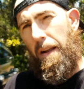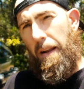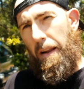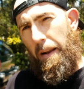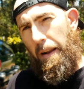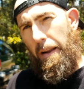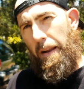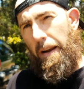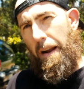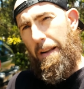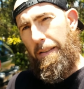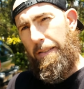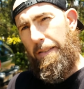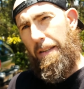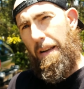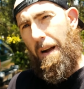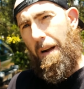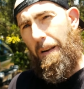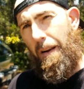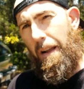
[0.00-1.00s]
And I'll see
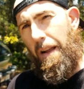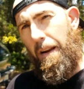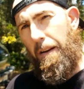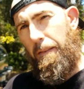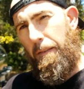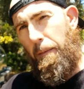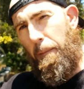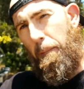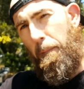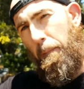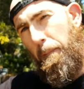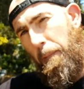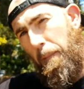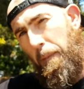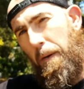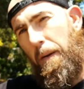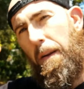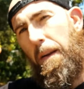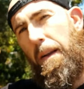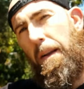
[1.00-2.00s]
y'all later.
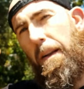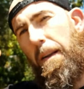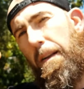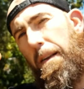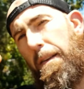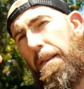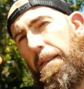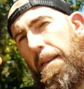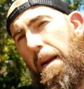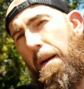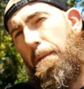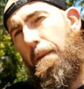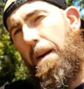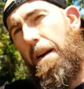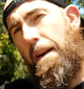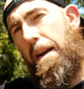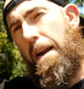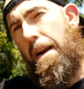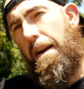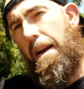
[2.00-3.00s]
Stay
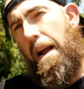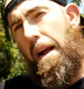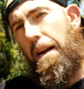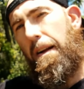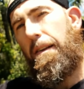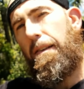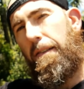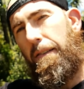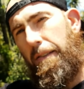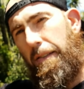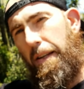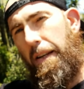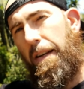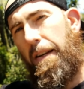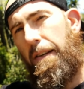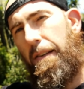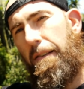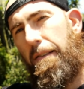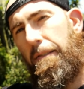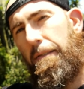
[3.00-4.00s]
redneck now. You
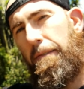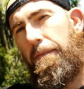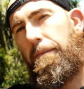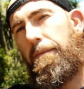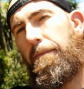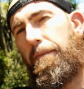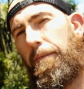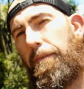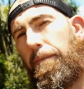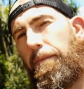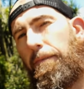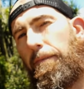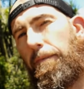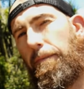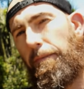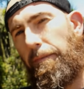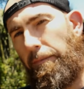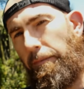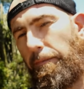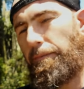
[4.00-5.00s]
hear?
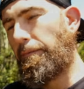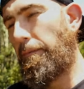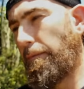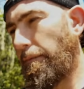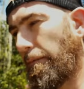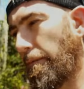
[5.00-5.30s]
Mm-hmm.